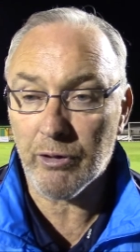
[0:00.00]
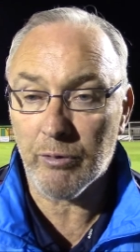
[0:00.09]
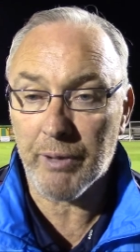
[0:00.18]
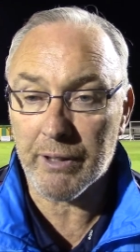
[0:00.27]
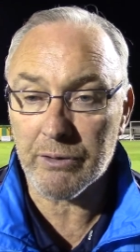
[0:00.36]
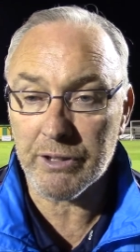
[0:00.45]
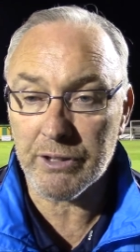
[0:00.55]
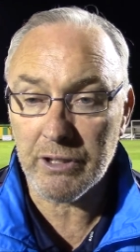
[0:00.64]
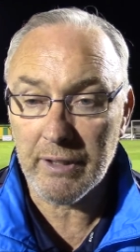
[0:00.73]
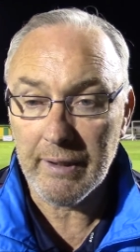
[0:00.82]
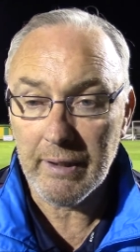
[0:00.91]
on penalties.
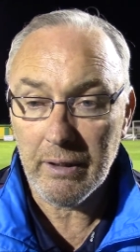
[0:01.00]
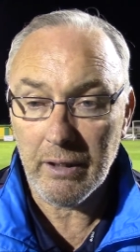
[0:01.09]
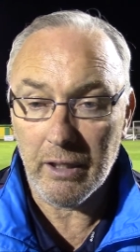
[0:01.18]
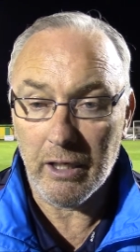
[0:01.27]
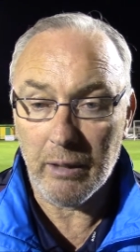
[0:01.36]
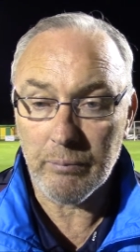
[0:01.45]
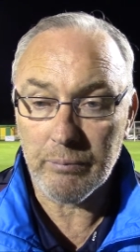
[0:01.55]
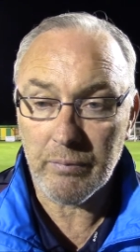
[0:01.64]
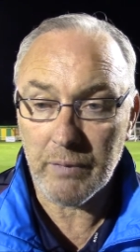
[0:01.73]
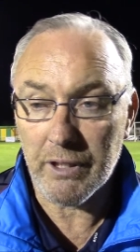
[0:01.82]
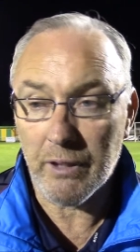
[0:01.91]

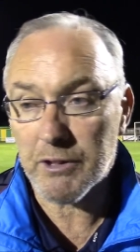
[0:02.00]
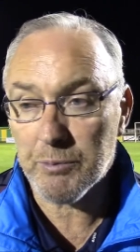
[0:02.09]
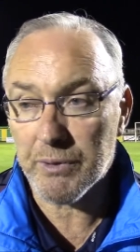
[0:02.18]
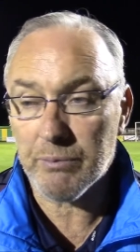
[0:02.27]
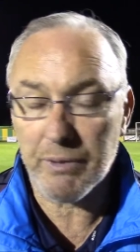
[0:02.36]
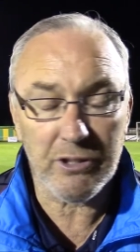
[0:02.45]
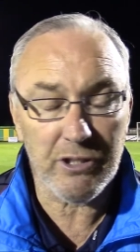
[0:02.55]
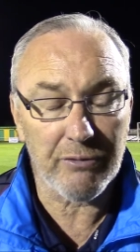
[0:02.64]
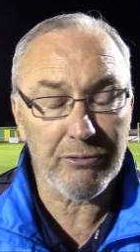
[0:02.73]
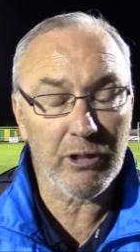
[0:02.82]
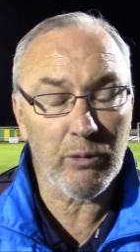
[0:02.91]
It's been
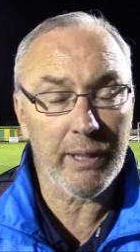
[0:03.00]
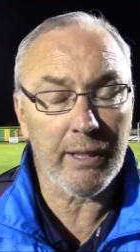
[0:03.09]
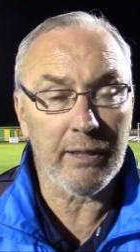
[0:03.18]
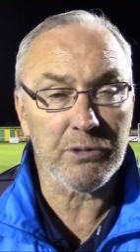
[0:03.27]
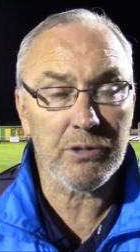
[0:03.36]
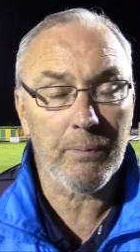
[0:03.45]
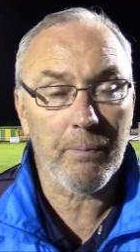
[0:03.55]
tough 3 away games.